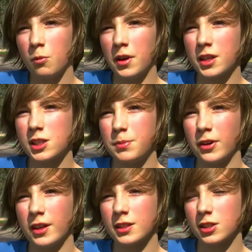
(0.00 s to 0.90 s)
What
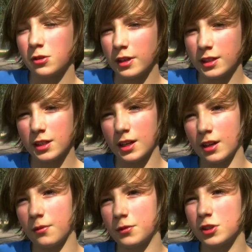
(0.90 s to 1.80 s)
experience do you need to
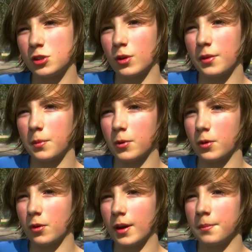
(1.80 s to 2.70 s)
have to join the
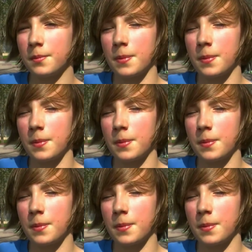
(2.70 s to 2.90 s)
program?